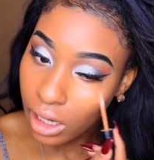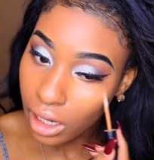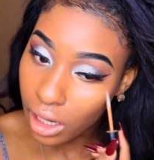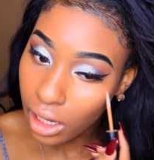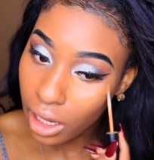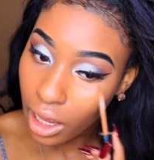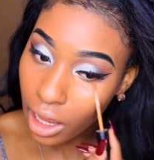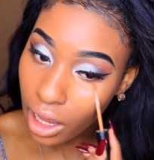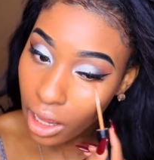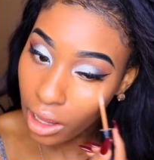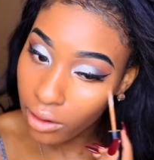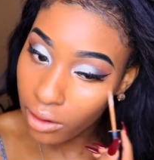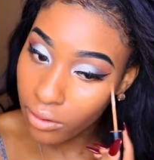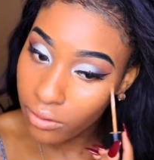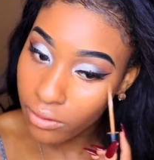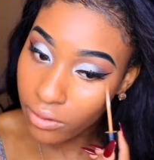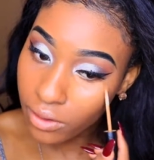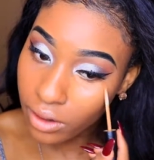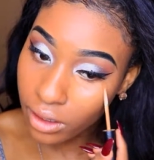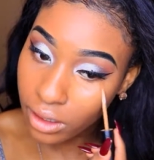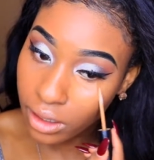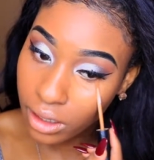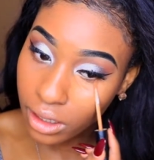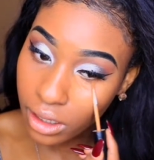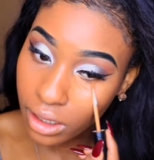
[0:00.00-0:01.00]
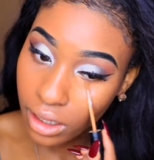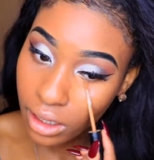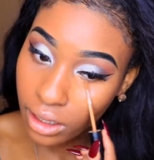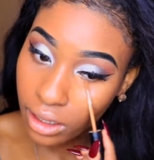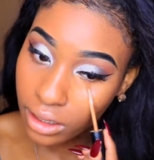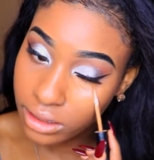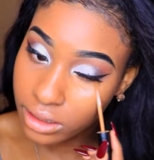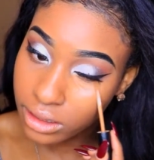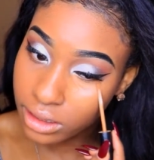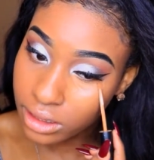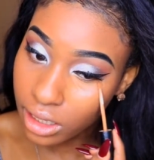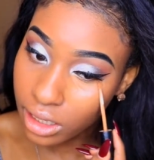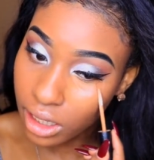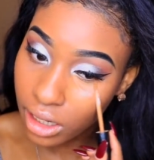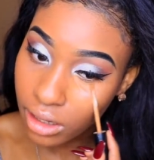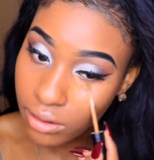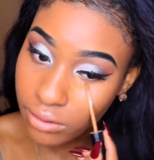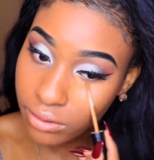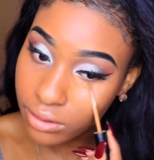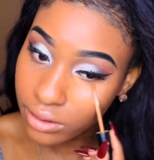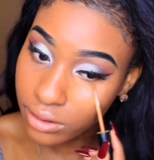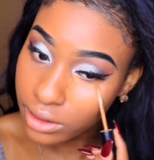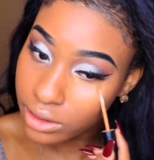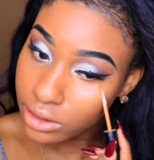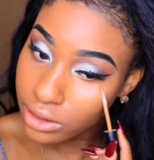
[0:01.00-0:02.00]
have a nice
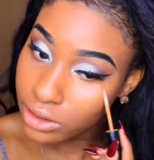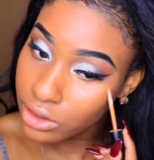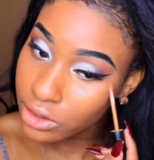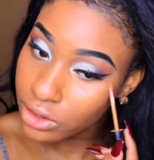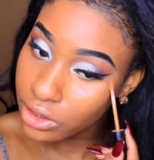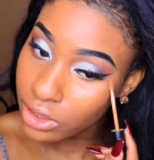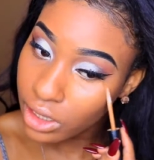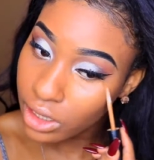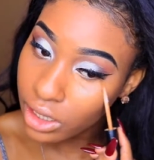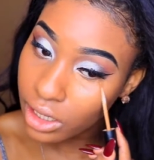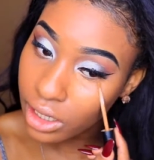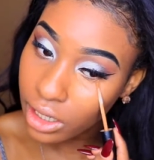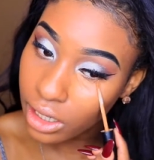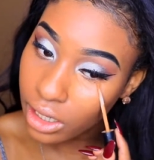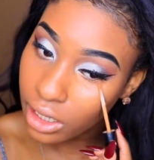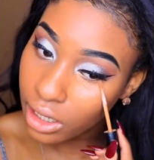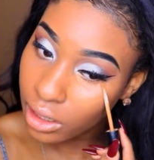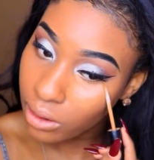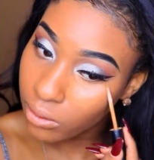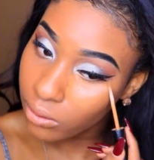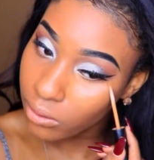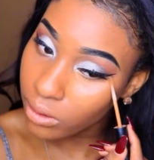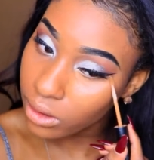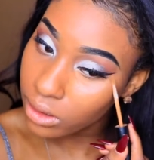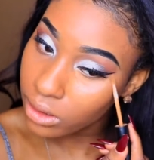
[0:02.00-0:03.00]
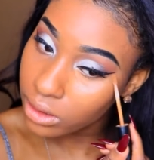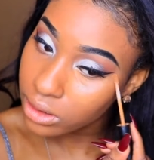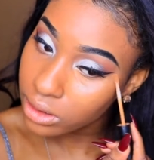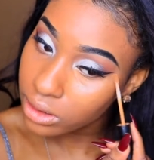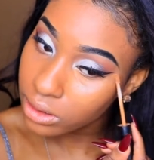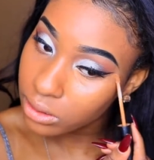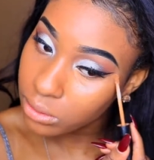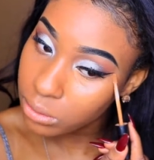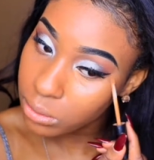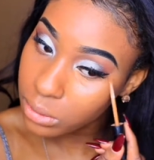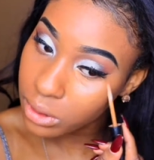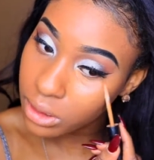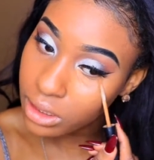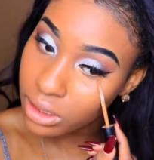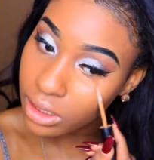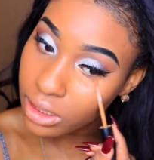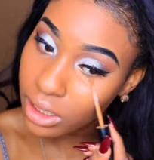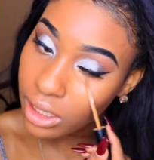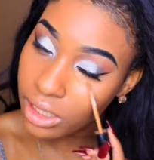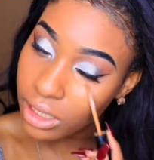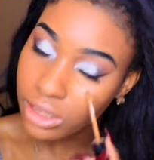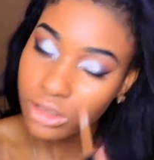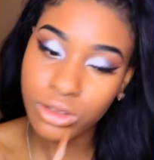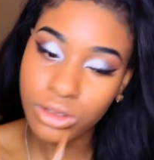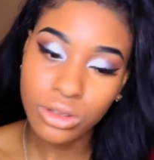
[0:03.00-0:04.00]
coverage and I want it to be
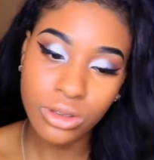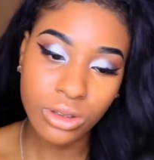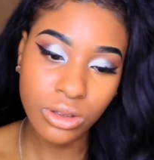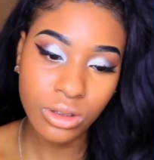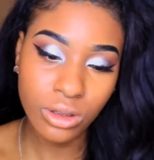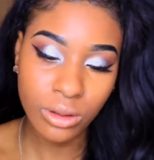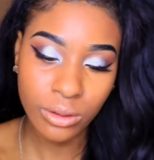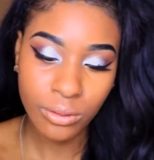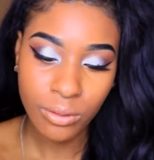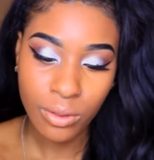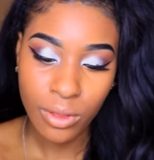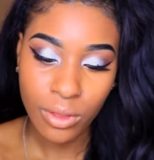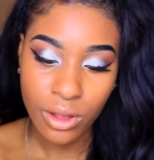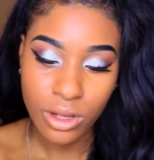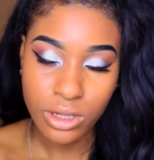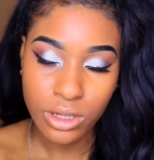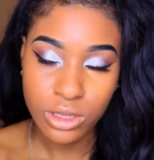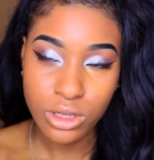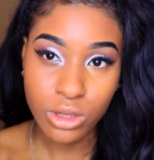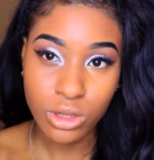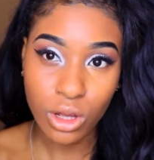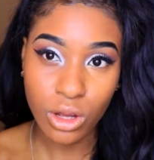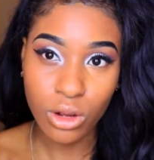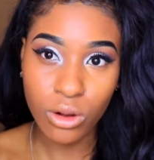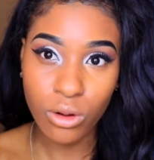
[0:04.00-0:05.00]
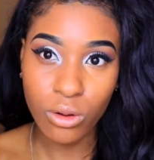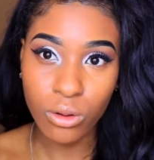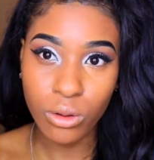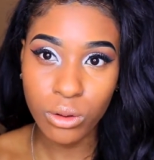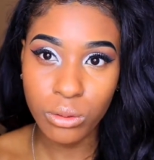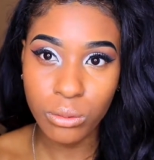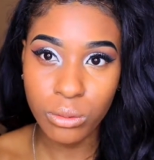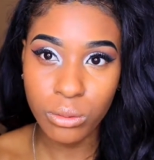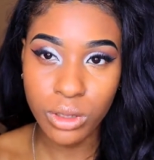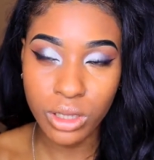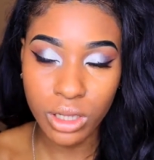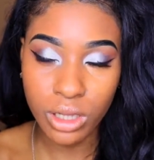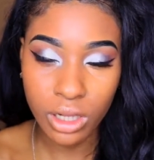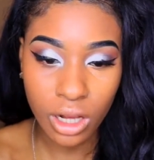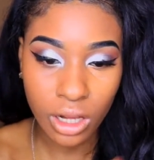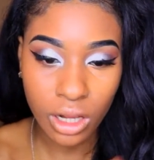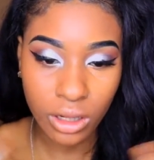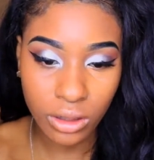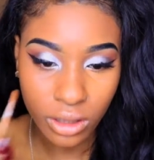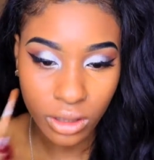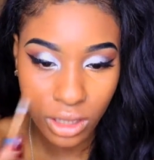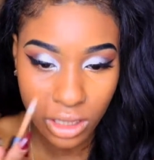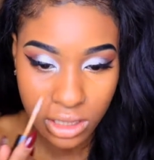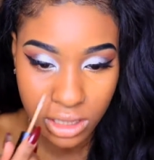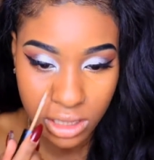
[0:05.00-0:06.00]
natural. So I go in with the
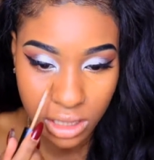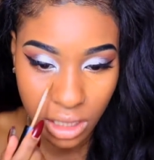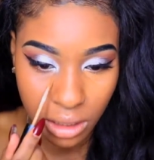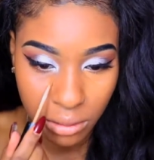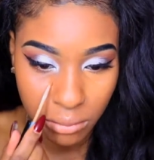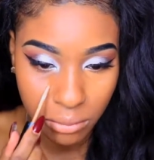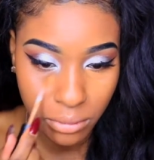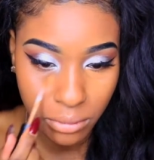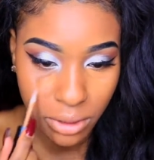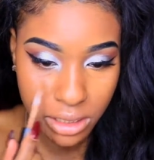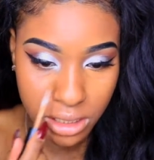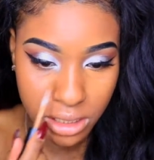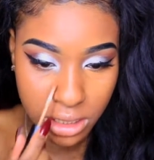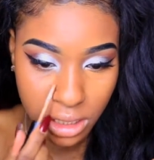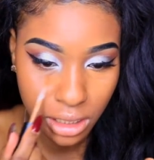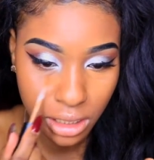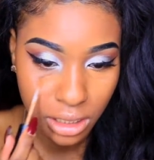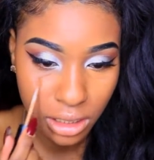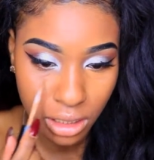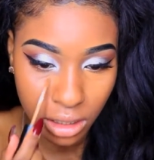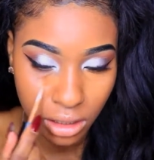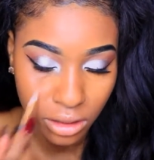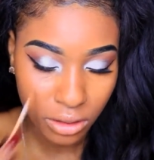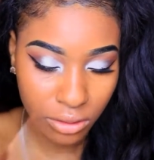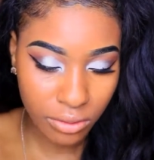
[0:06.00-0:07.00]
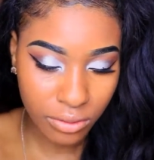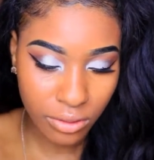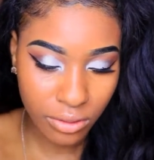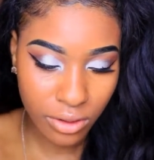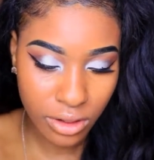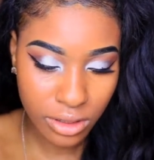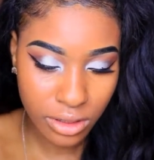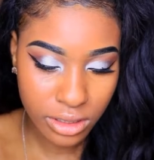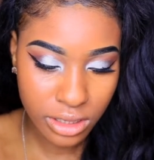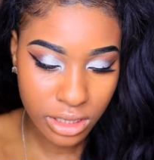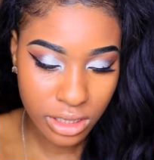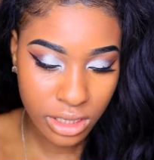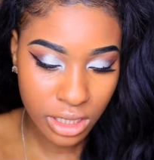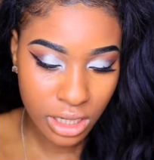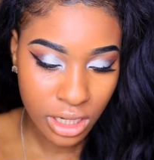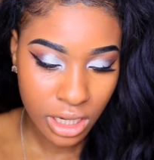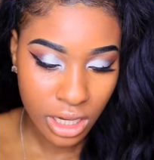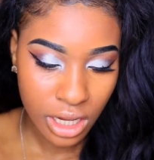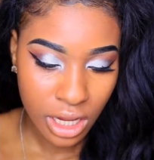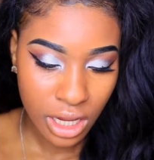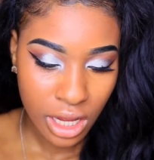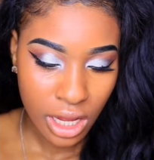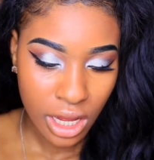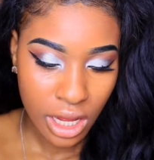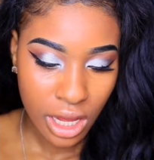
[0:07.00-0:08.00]
color that's like my skin color first
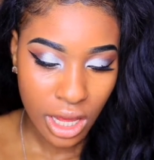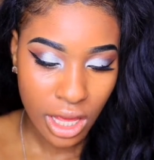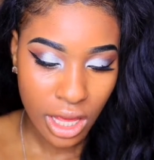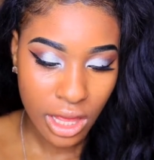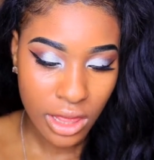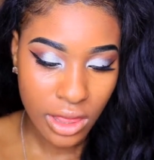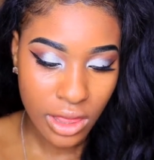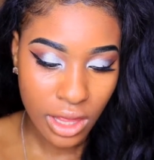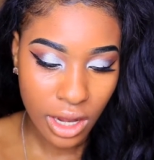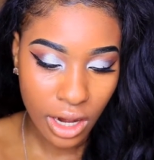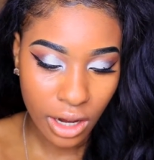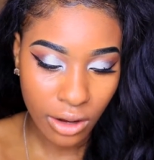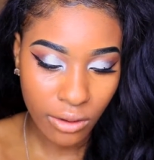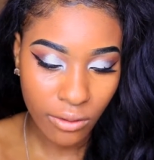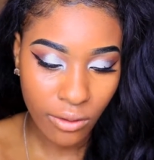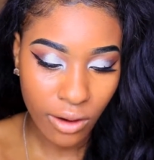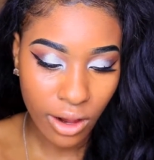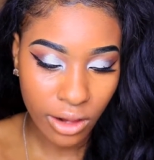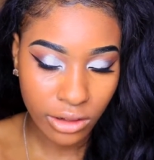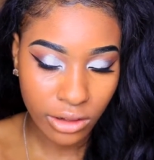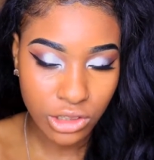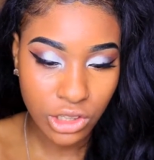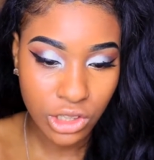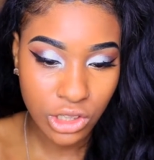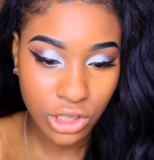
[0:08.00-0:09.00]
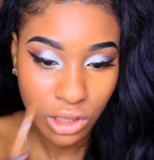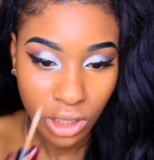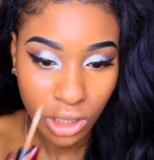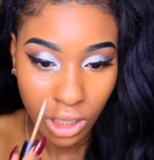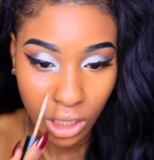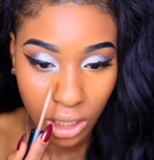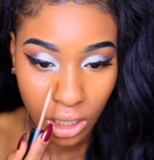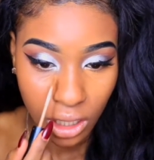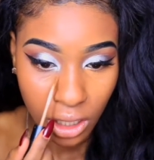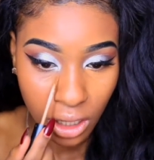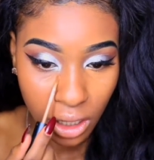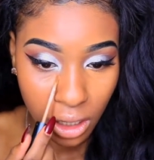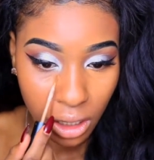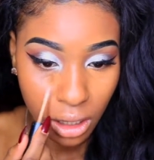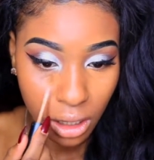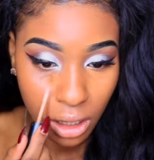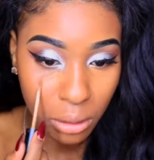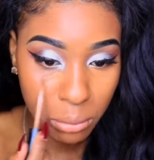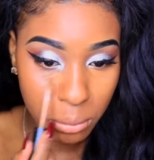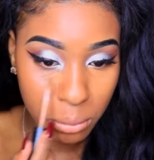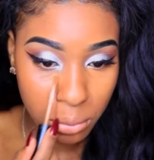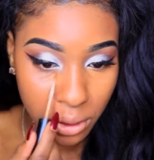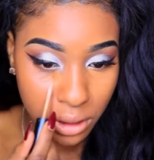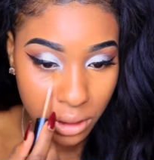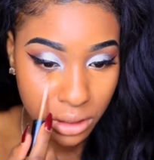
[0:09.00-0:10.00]
and then I gradually
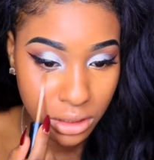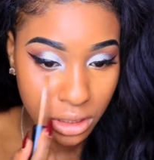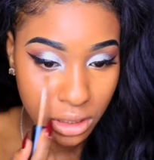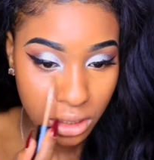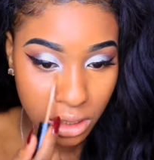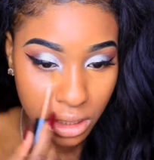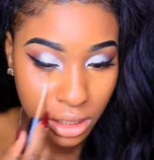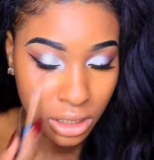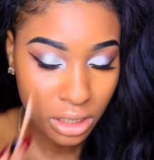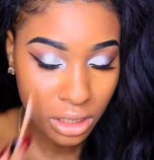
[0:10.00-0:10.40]
up and